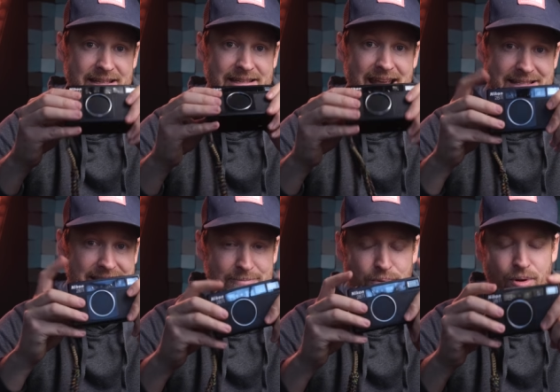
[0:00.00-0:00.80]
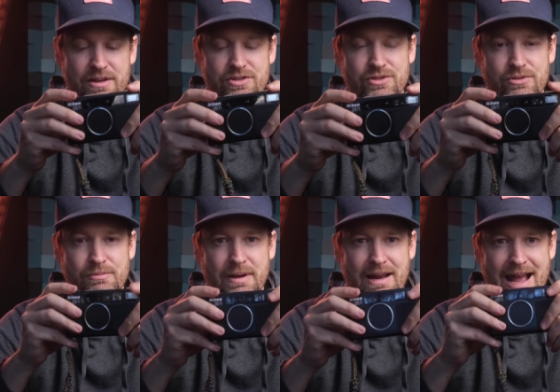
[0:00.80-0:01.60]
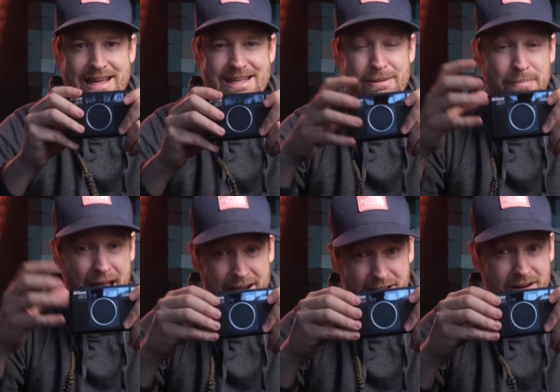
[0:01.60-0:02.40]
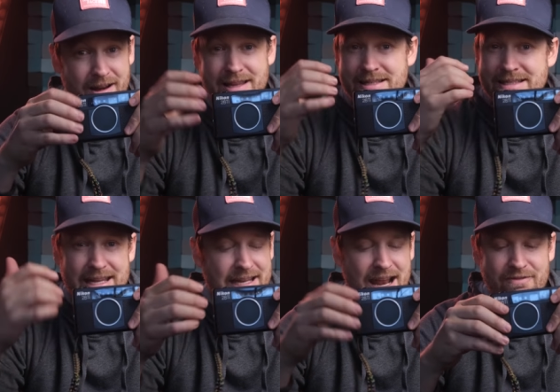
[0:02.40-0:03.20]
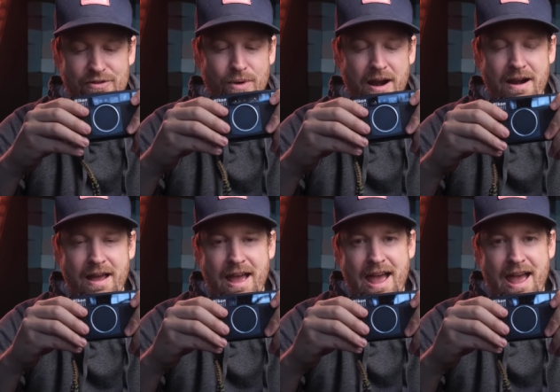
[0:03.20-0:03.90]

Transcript: And yes, it's a point and shoot, but I can depend on it, I can take it everywhere,